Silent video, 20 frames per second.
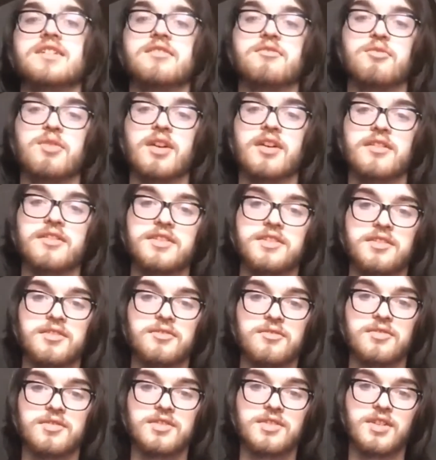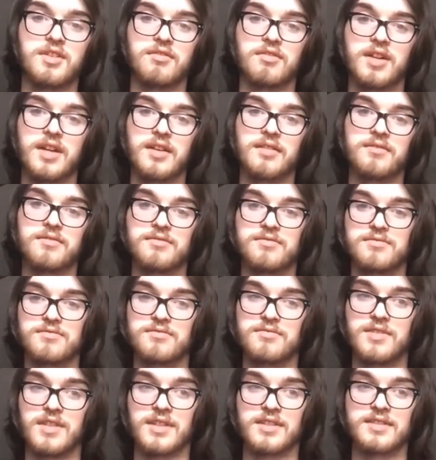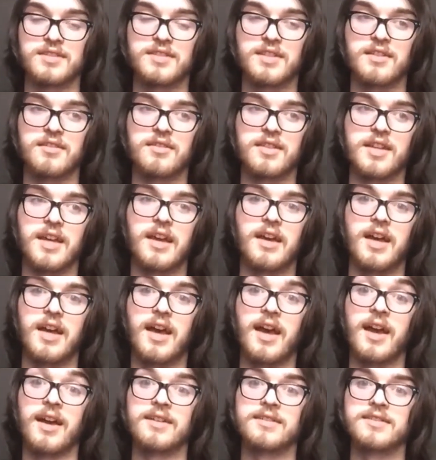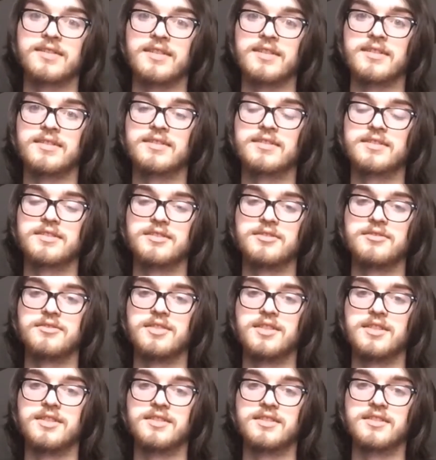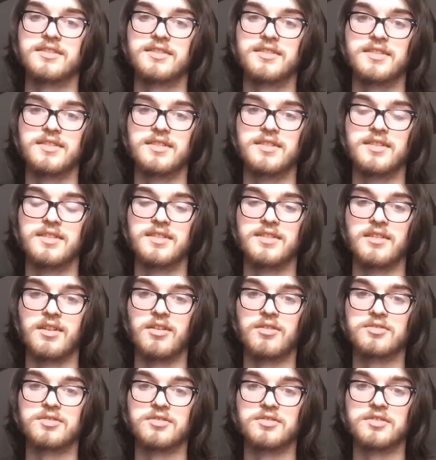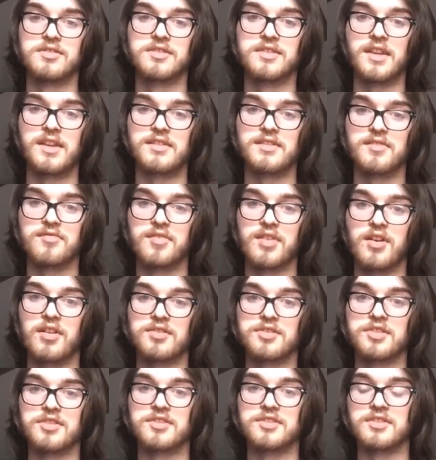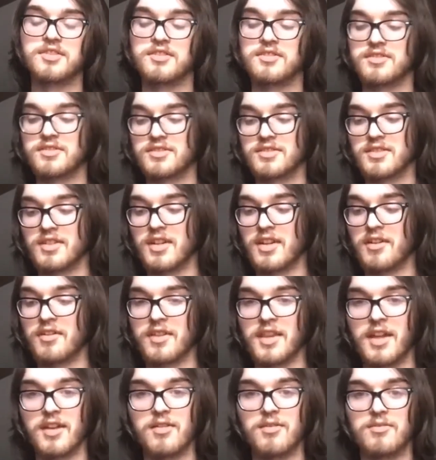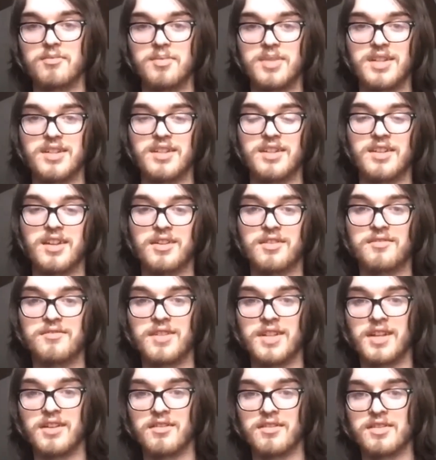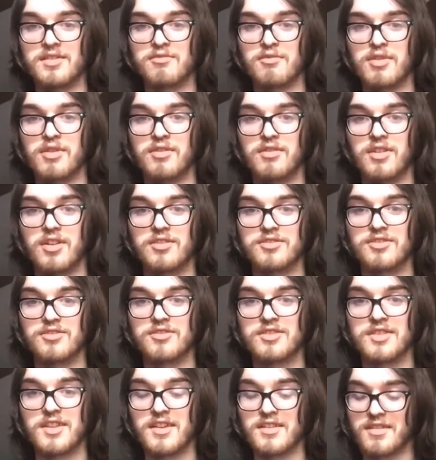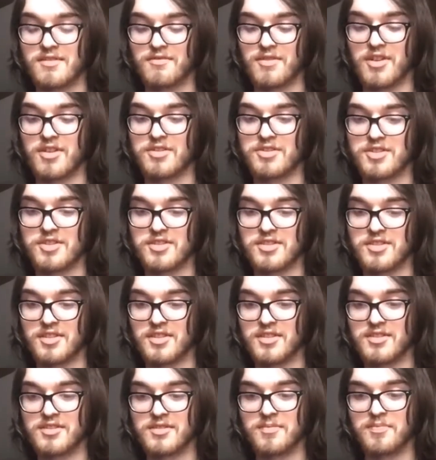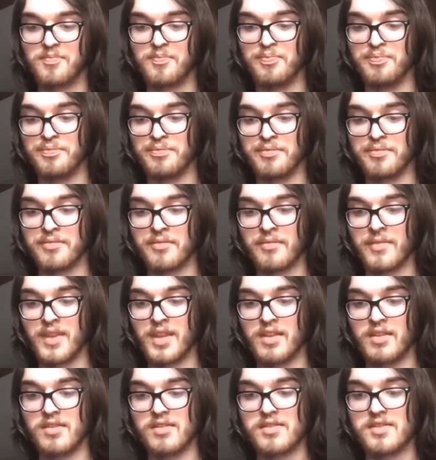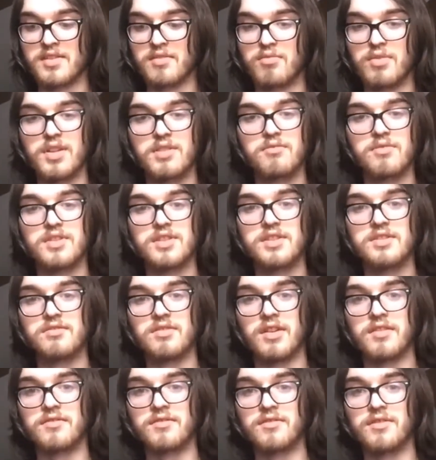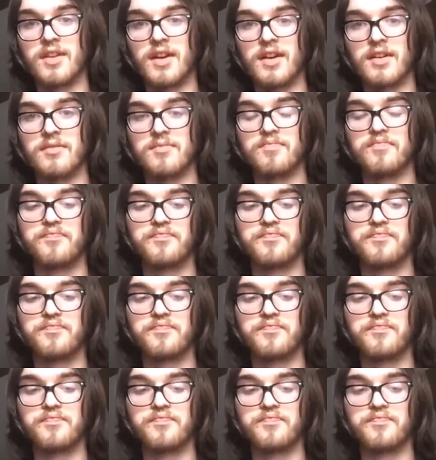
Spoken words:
where you don't have necessarily access to these altered states of consciousness. Now that'll be in another video as well, altered states of consciousness. So what do you want to do after that?